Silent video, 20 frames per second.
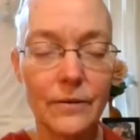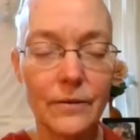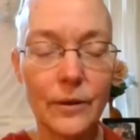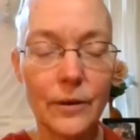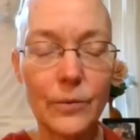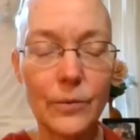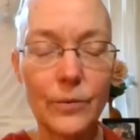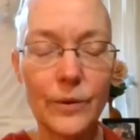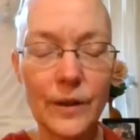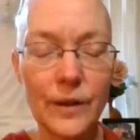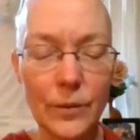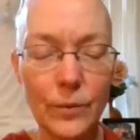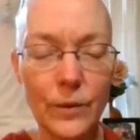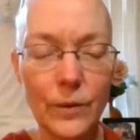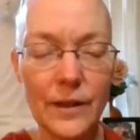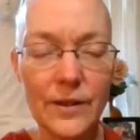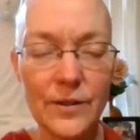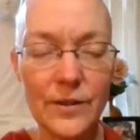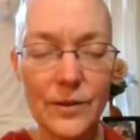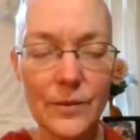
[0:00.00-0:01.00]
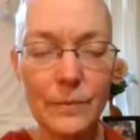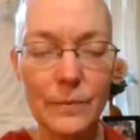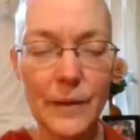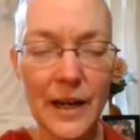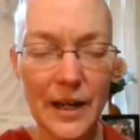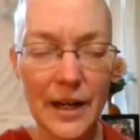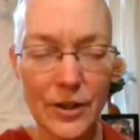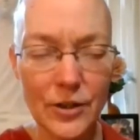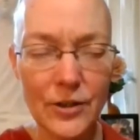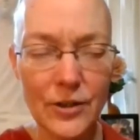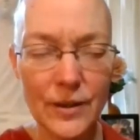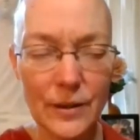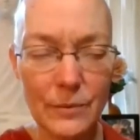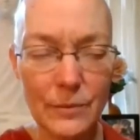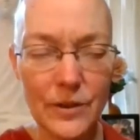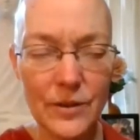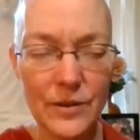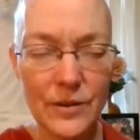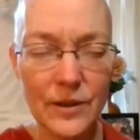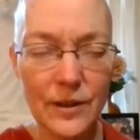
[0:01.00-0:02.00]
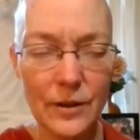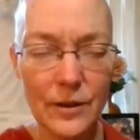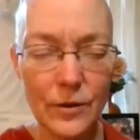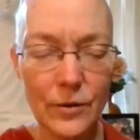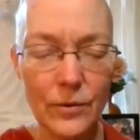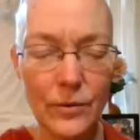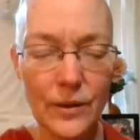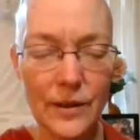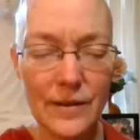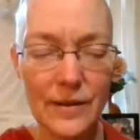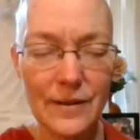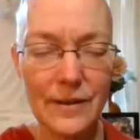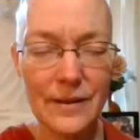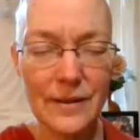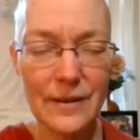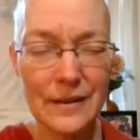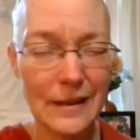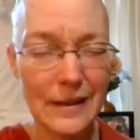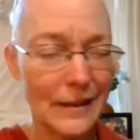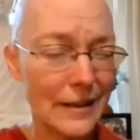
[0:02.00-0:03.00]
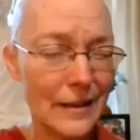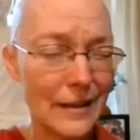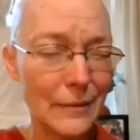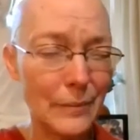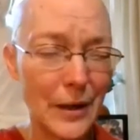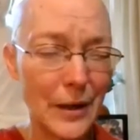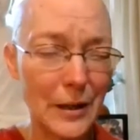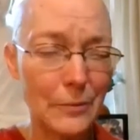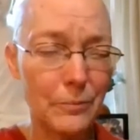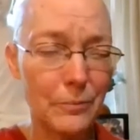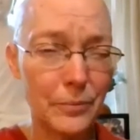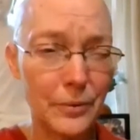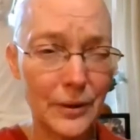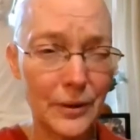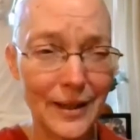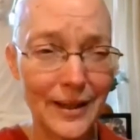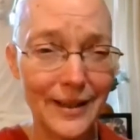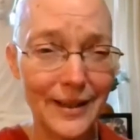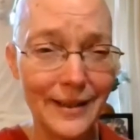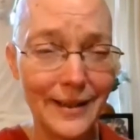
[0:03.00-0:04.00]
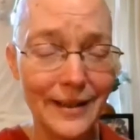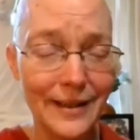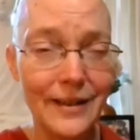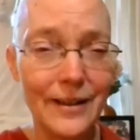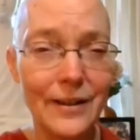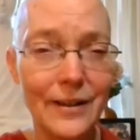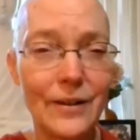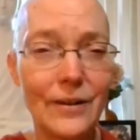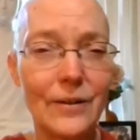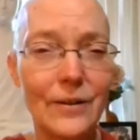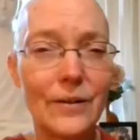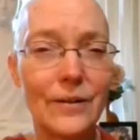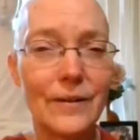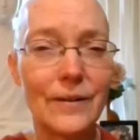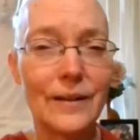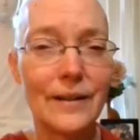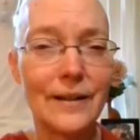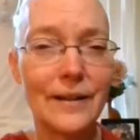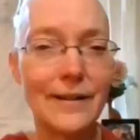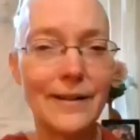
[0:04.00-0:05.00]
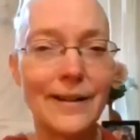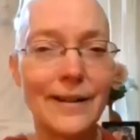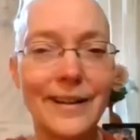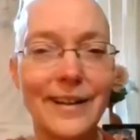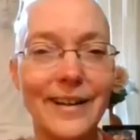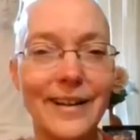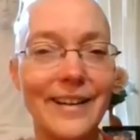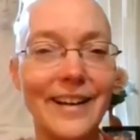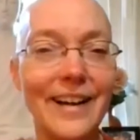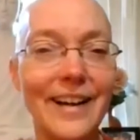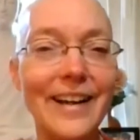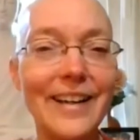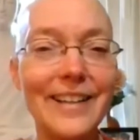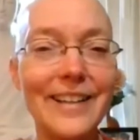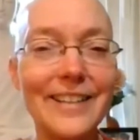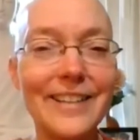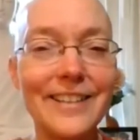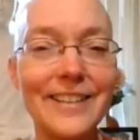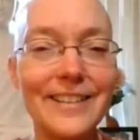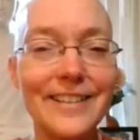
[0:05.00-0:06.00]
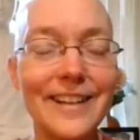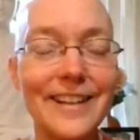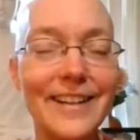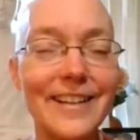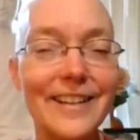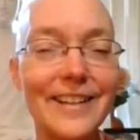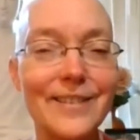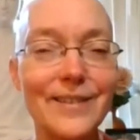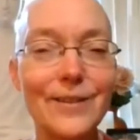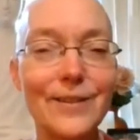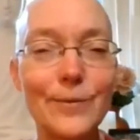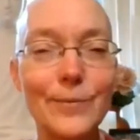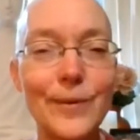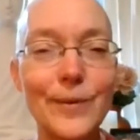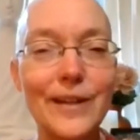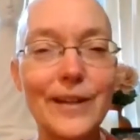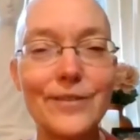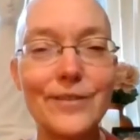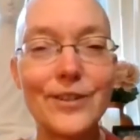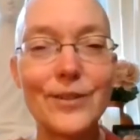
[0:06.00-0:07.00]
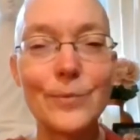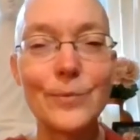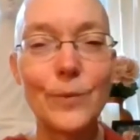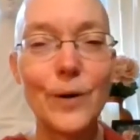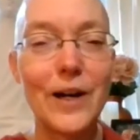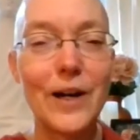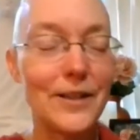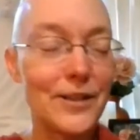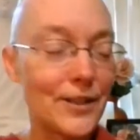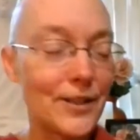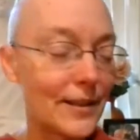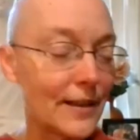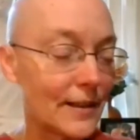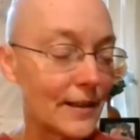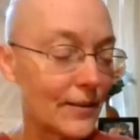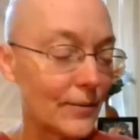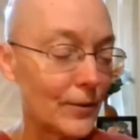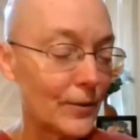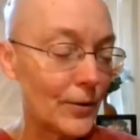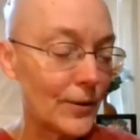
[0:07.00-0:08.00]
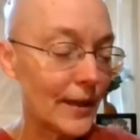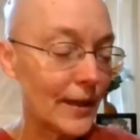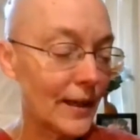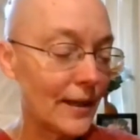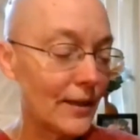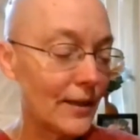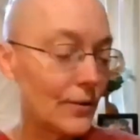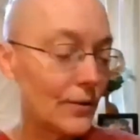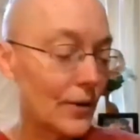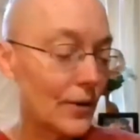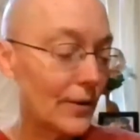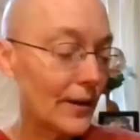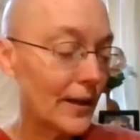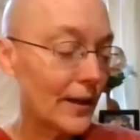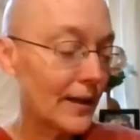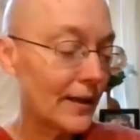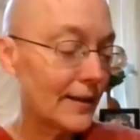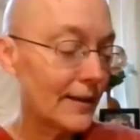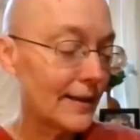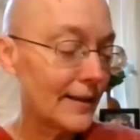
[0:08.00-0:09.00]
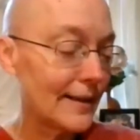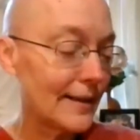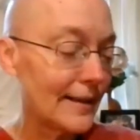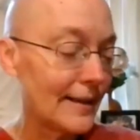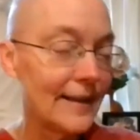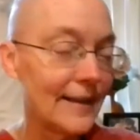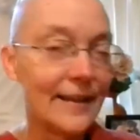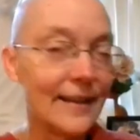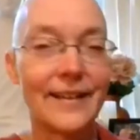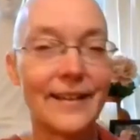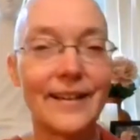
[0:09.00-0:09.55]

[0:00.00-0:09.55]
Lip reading: Do I really want to smash that mosquito that's sucking my blood? Ayya Chittananda has this way of just watching it. Okay, you go ahead, honey.